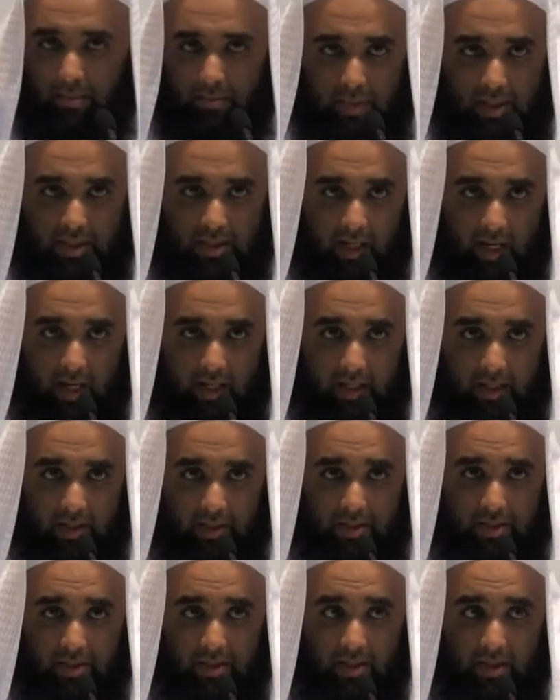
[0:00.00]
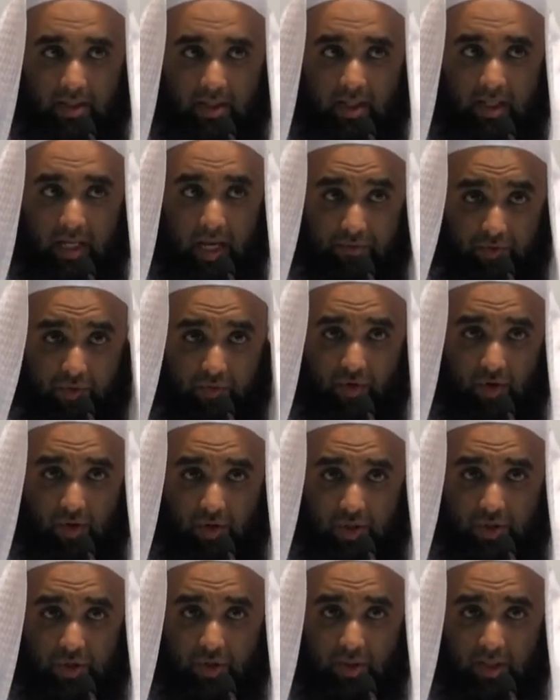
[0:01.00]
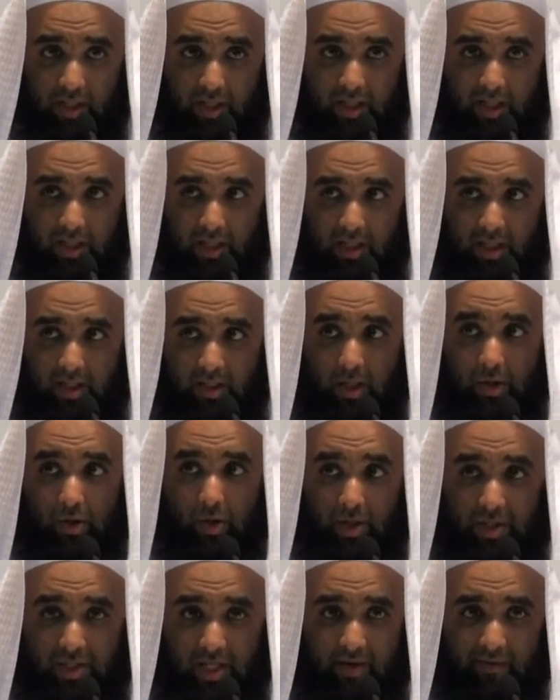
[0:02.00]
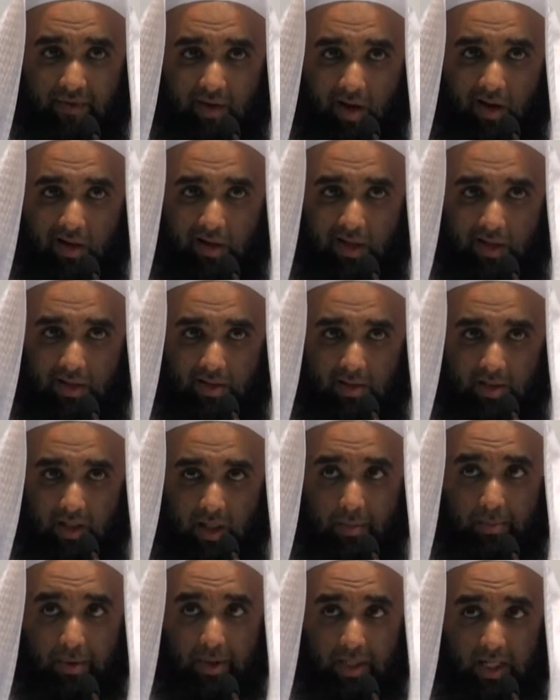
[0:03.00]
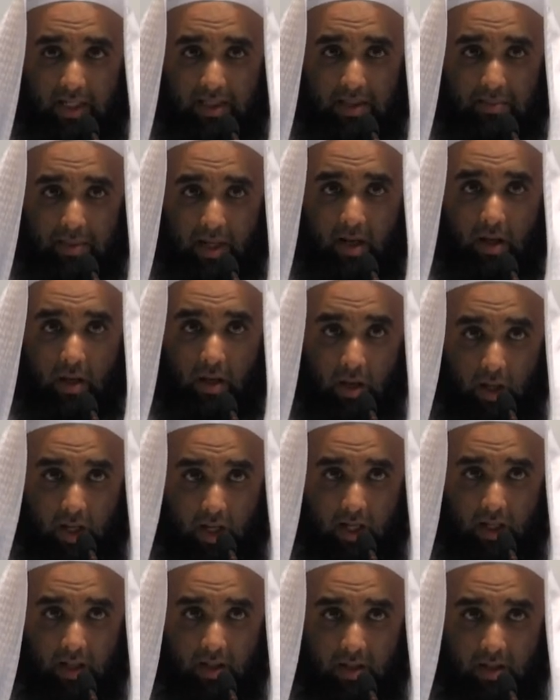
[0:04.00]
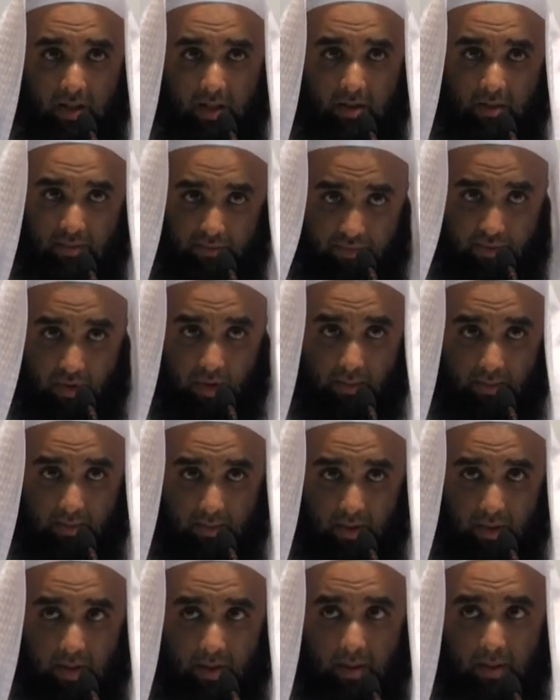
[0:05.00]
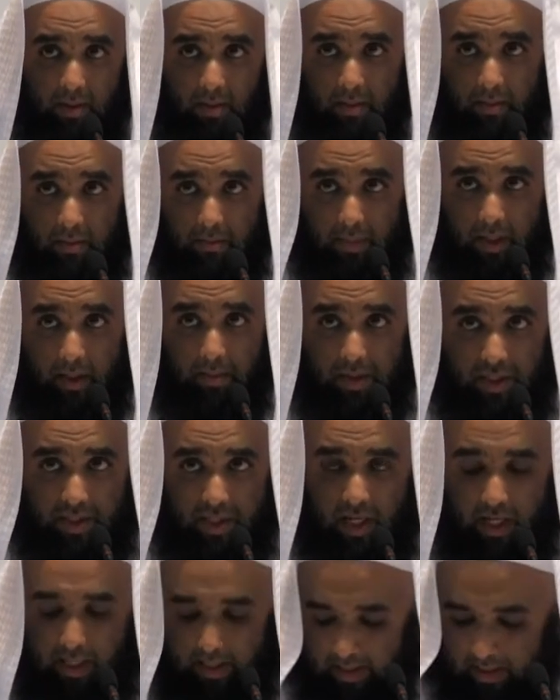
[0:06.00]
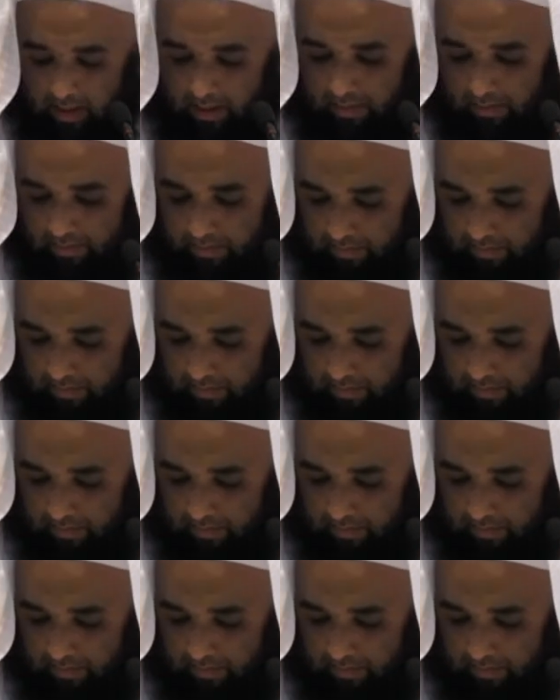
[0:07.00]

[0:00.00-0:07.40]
Misguidance. If you follow the sunnah, then you are safeguarded and protected by Allah from being misguided.